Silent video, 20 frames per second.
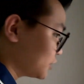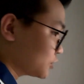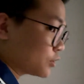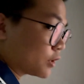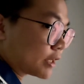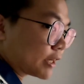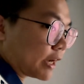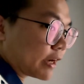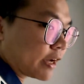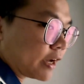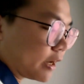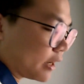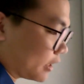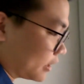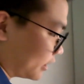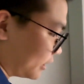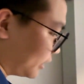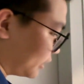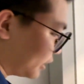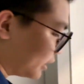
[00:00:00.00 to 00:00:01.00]
So the kakak,
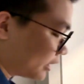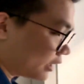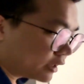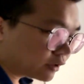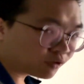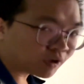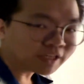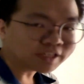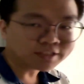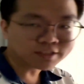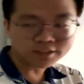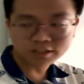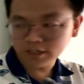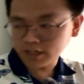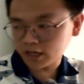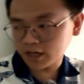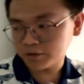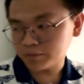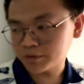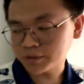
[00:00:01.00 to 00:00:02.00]
quite easy
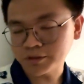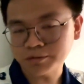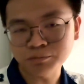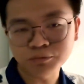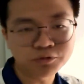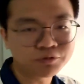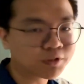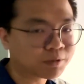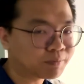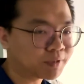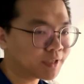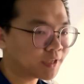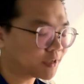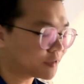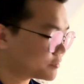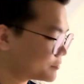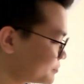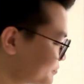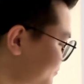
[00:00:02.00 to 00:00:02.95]
lah when you move the bin out.